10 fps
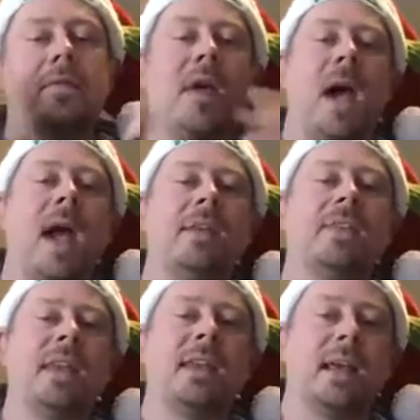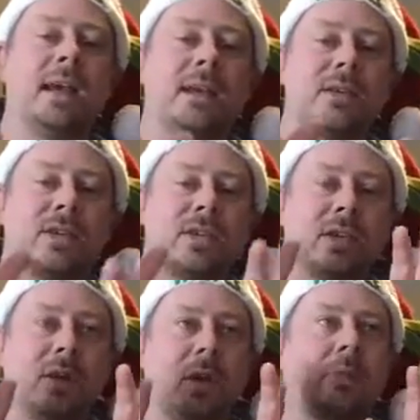I think that is
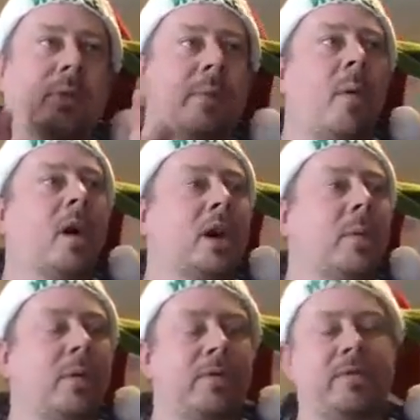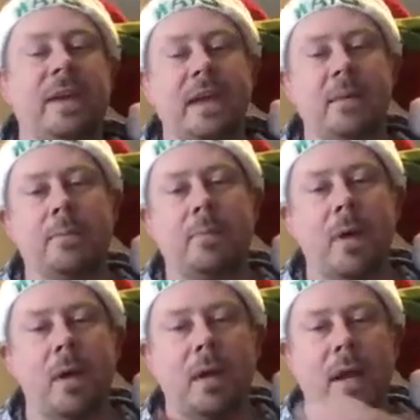a remarkable feat,
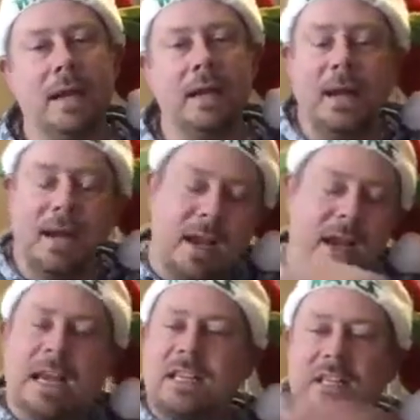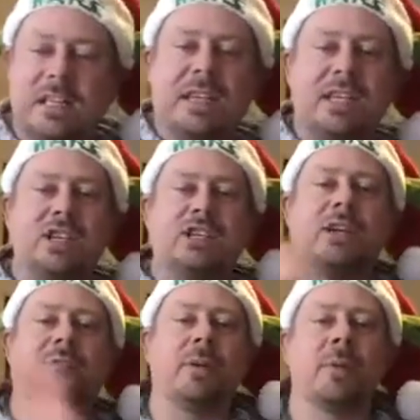and this is
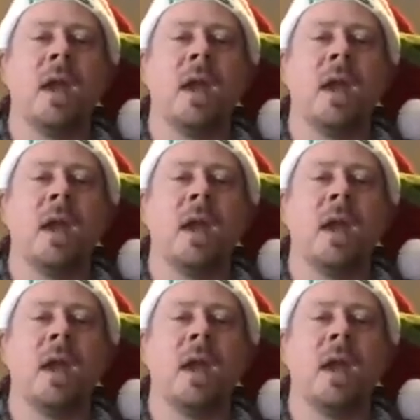different.